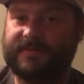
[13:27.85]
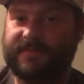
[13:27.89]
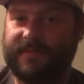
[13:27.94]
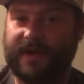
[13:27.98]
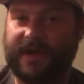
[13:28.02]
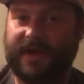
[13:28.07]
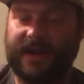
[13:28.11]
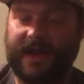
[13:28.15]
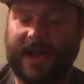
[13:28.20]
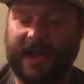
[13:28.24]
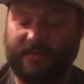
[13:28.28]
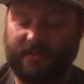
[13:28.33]

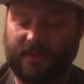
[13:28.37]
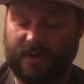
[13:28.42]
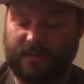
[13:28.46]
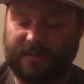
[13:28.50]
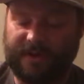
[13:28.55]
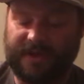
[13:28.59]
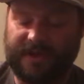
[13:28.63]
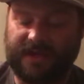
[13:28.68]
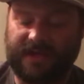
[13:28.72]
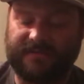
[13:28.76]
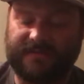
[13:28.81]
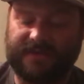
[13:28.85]
but I will
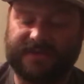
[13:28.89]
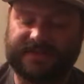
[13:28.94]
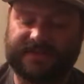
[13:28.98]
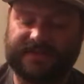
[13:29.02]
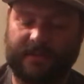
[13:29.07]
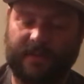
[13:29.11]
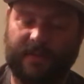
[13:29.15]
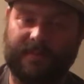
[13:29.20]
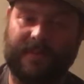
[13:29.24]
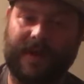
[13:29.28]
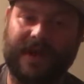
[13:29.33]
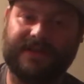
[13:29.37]
be giving
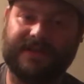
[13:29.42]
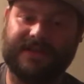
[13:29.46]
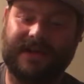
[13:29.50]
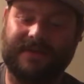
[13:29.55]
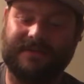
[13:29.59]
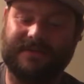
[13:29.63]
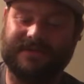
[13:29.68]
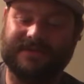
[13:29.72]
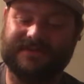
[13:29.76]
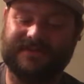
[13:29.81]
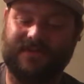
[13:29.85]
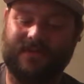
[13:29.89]
some of my
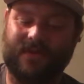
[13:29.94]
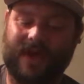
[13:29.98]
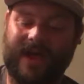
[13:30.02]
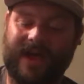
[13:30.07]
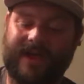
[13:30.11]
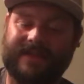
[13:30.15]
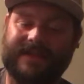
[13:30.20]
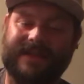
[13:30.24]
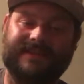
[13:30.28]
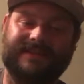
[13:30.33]
doubles away.